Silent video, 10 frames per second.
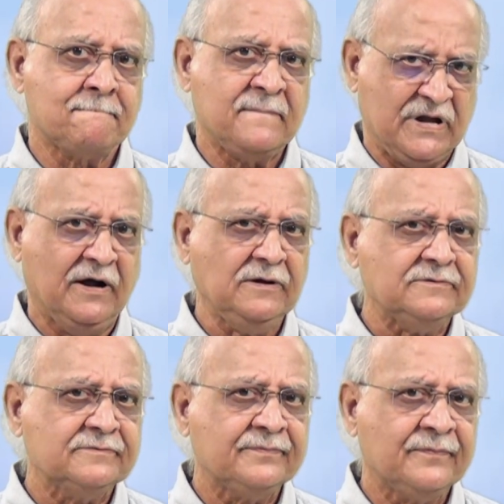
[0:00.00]
Yeah?
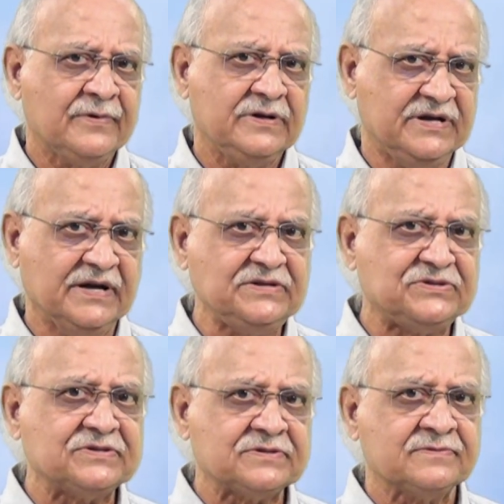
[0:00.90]

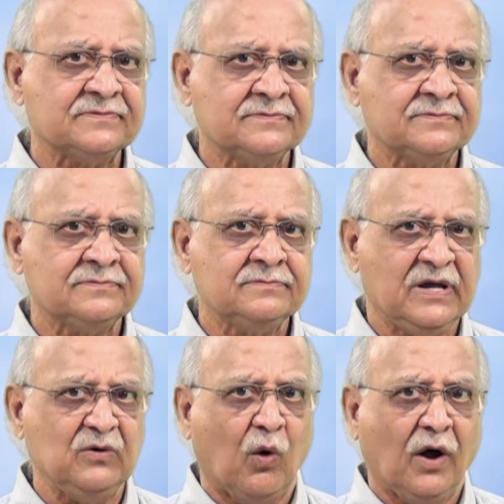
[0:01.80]
Yes,
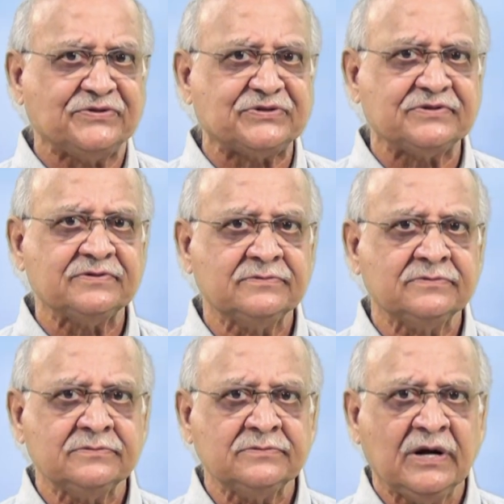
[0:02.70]
he was.
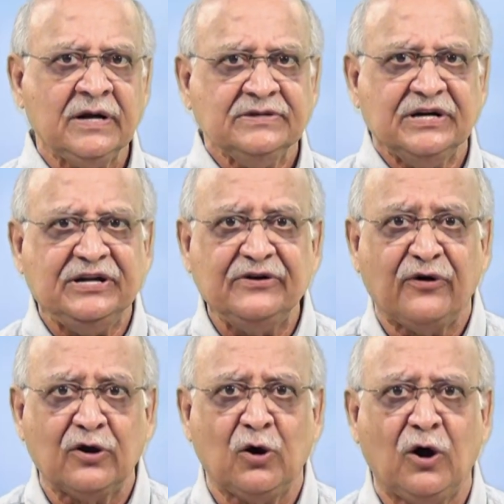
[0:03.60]
Did he
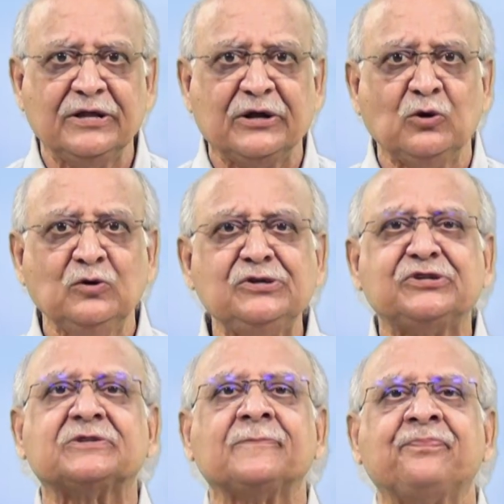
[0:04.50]
follow all the
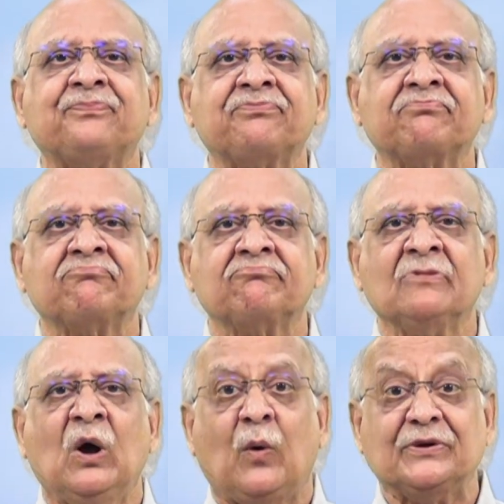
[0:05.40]
rules?
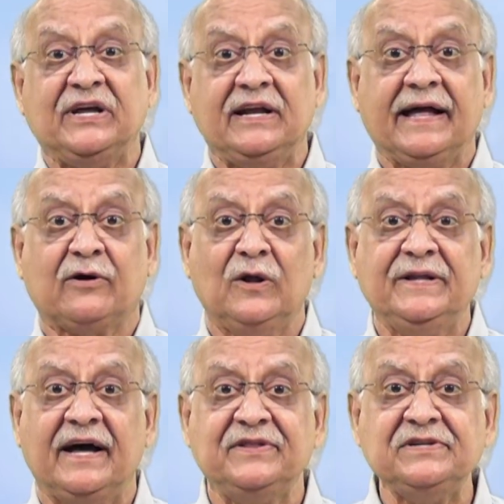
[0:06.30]
Was he like all the
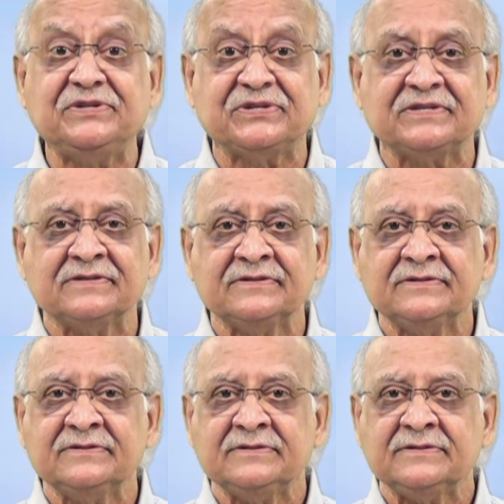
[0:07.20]
others?
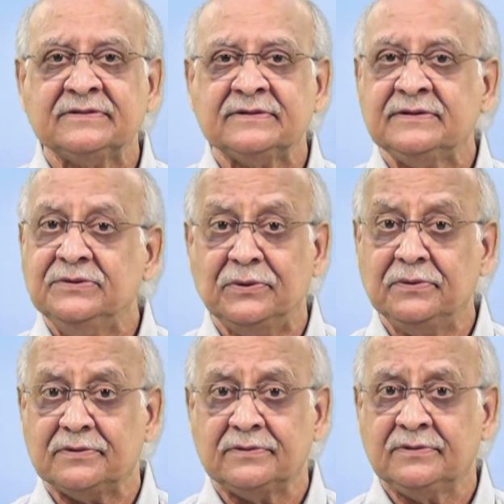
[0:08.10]

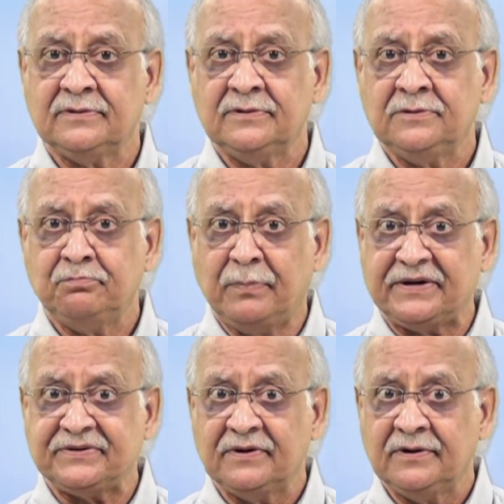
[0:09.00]
No.
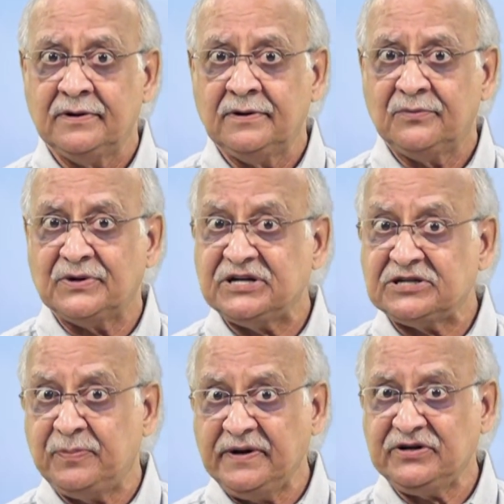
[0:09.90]
But was he
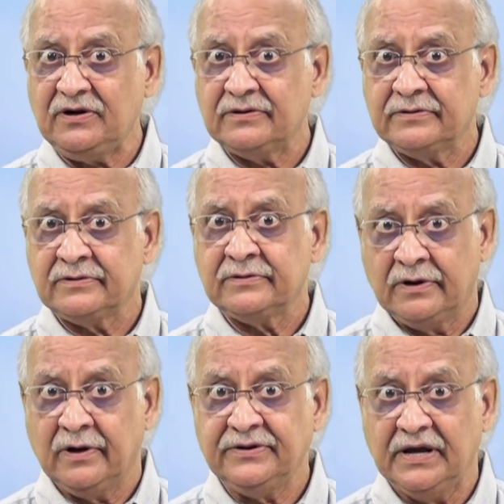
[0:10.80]
special?
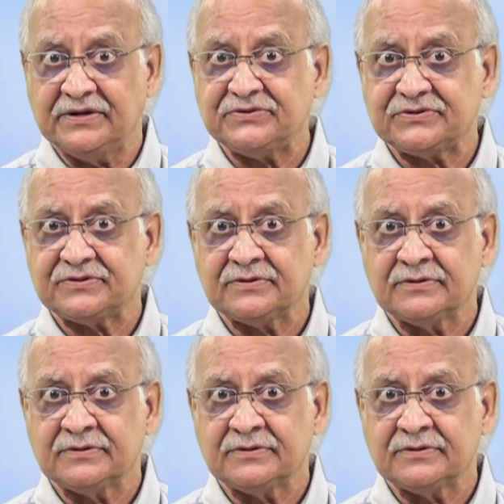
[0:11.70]
Yes.